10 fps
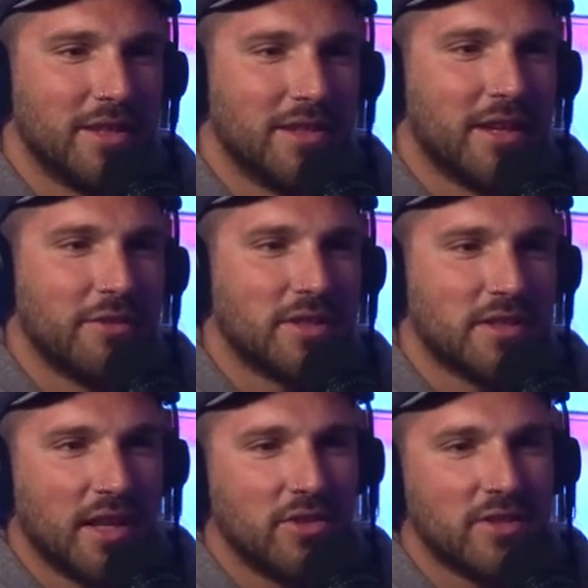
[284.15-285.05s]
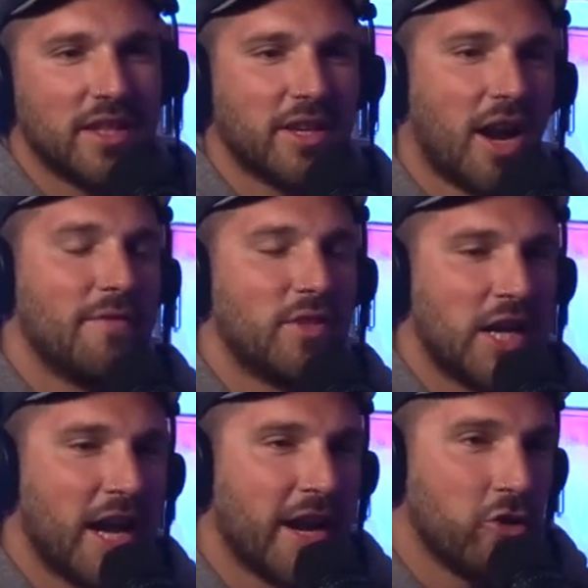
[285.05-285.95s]
Yeah, That's I was gonna say it looks thick. I have the
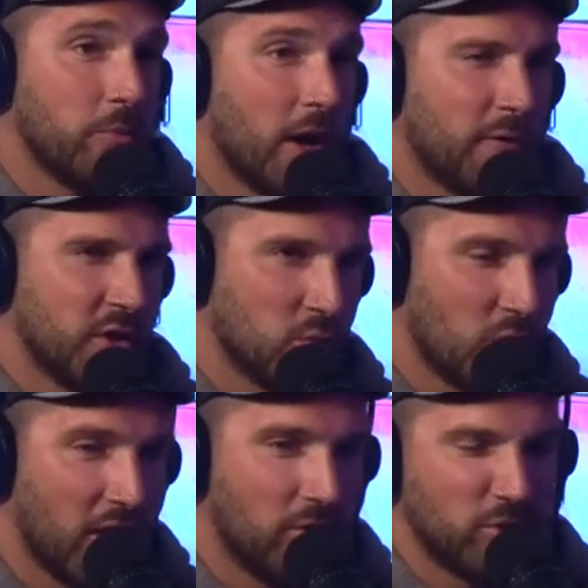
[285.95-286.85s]
nano puff as well,